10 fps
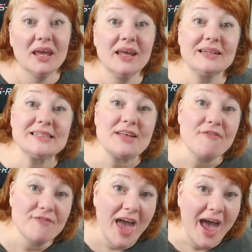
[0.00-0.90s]
It's the
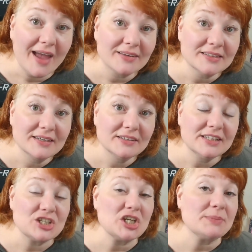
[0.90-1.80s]
fact
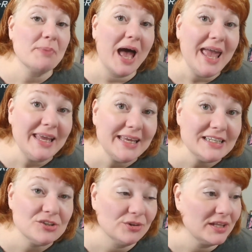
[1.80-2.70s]
that she's buying
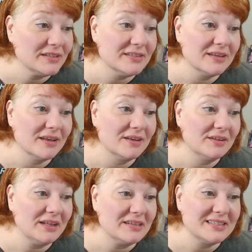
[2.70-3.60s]
into these
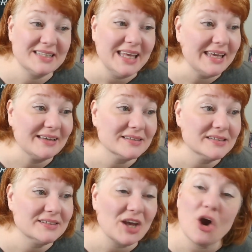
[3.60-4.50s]

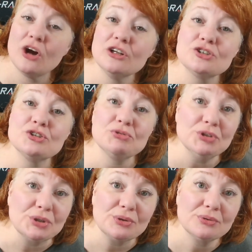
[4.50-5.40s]
things that aren't
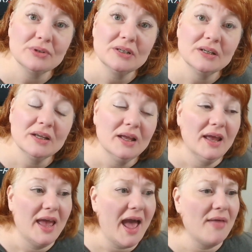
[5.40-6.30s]
true.
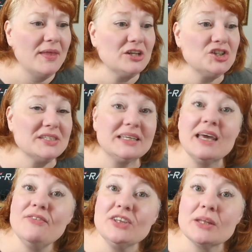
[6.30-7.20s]
And then she's
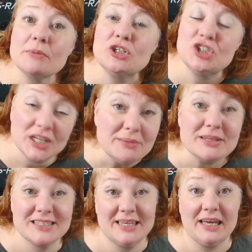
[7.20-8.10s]
giving them
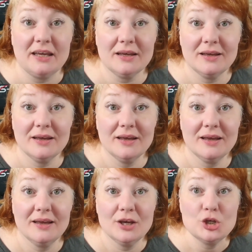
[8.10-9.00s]
legitimacy.
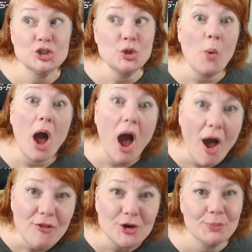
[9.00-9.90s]
So
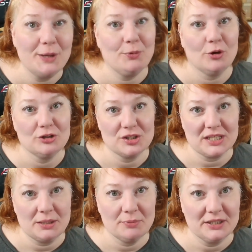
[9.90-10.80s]
other people are just
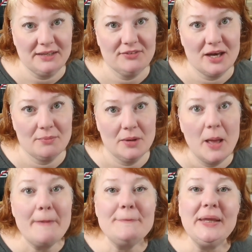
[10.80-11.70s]
going to believe them
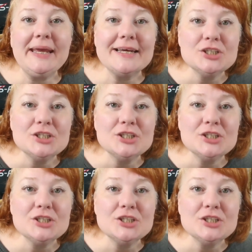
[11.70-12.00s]
because